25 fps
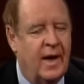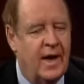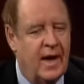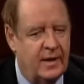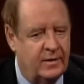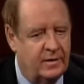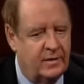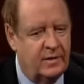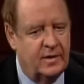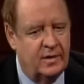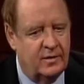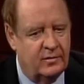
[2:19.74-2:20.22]

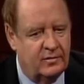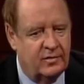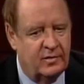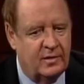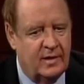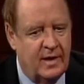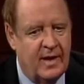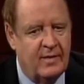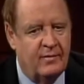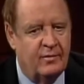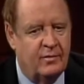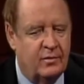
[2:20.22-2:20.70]
at this
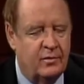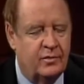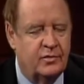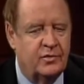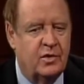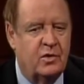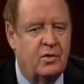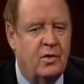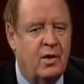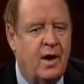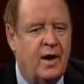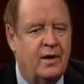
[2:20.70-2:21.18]
level,
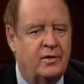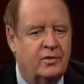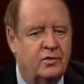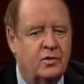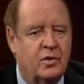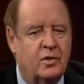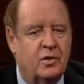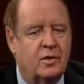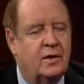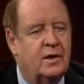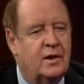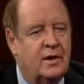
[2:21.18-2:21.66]
so I
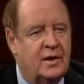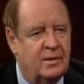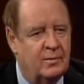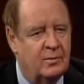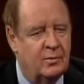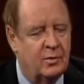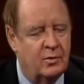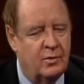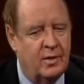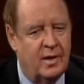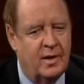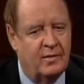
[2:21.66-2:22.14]
certainly give
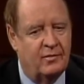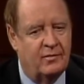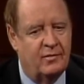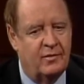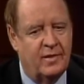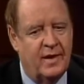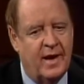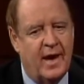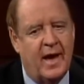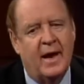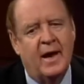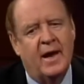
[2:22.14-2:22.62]
him credit for
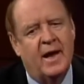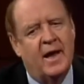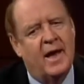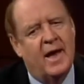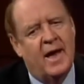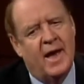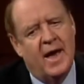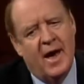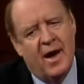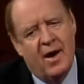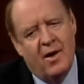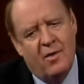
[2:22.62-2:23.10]
that.
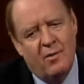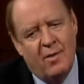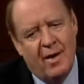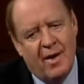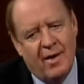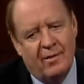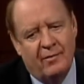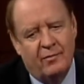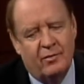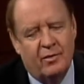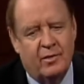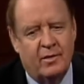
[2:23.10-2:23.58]

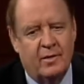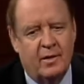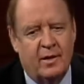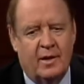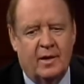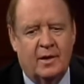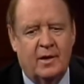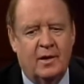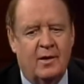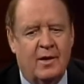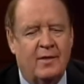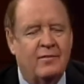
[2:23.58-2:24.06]
However,
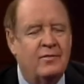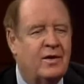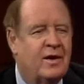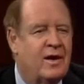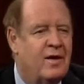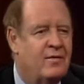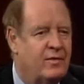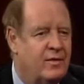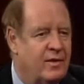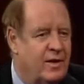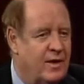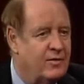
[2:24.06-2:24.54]
you know, every
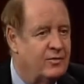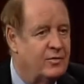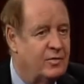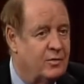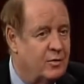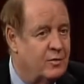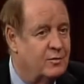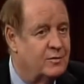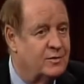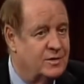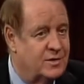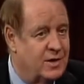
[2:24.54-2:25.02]
governor has
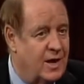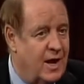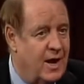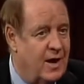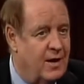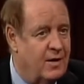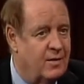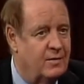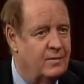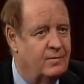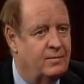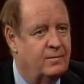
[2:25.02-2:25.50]
their own
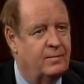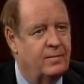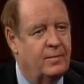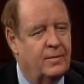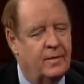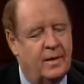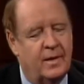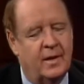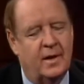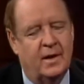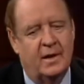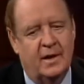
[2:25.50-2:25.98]
style,
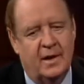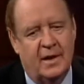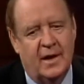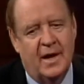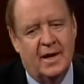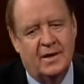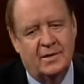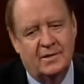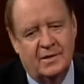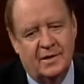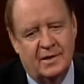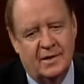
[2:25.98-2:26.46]
and he
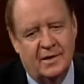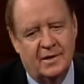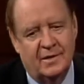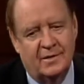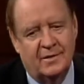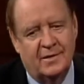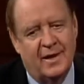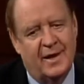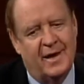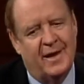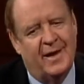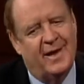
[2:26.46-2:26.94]
has
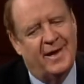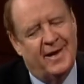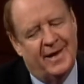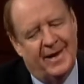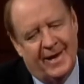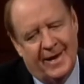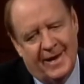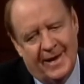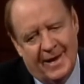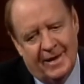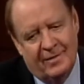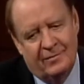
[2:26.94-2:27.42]
his,
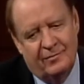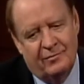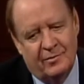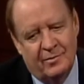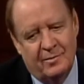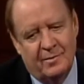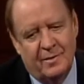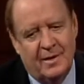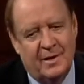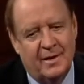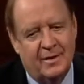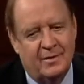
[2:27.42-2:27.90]
and for
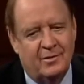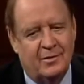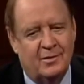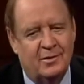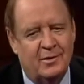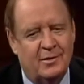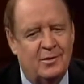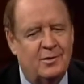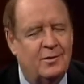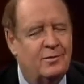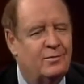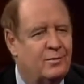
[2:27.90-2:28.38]
me it's a
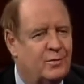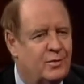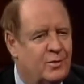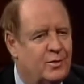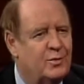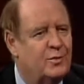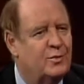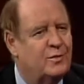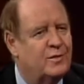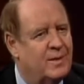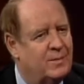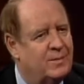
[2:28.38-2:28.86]
little
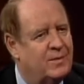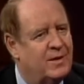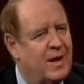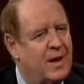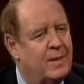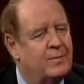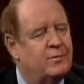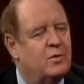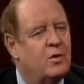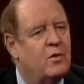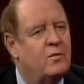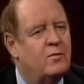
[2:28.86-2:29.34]
too
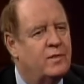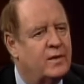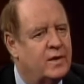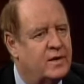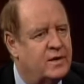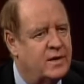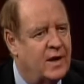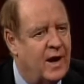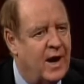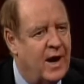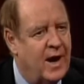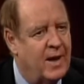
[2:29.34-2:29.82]
sometimes over the
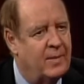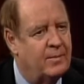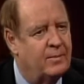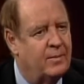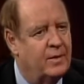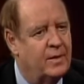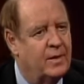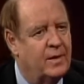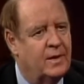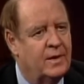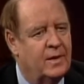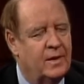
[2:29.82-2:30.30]
top.
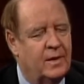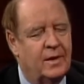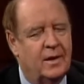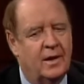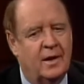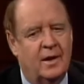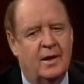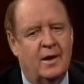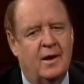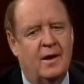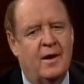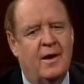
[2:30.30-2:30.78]

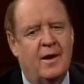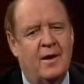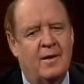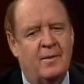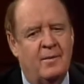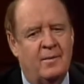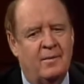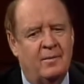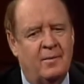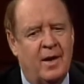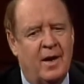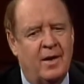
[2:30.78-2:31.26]

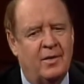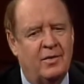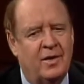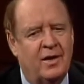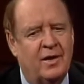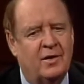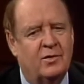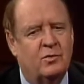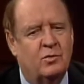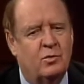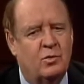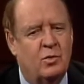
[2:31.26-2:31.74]
I
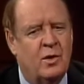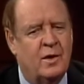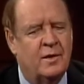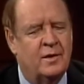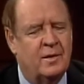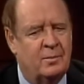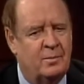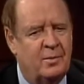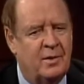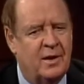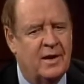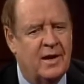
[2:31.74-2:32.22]
think it's wrong
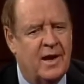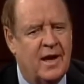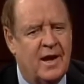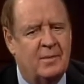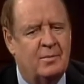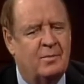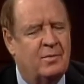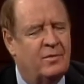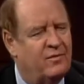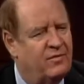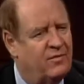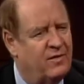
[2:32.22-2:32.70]
to pick on a
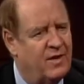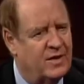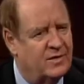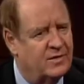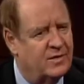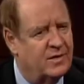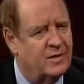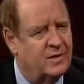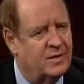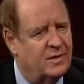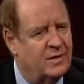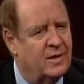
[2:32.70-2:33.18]

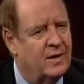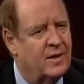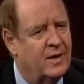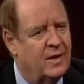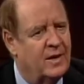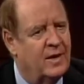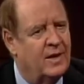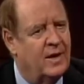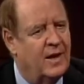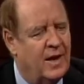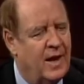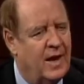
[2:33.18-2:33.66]
profession
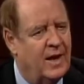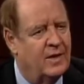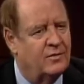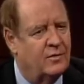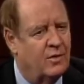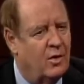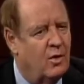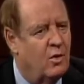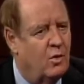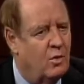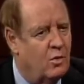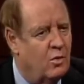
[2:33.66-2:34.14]
as
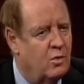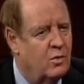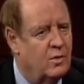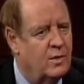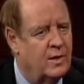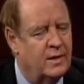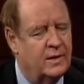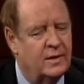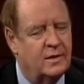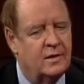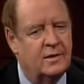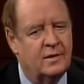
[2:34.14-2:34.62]
a whole,
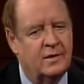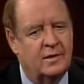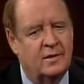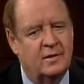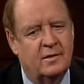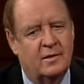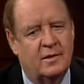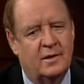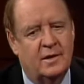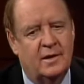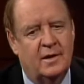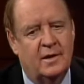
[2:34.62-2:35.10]
and
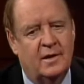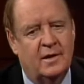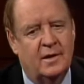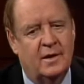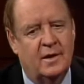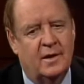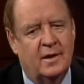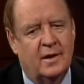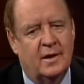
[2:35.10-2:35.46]
clearly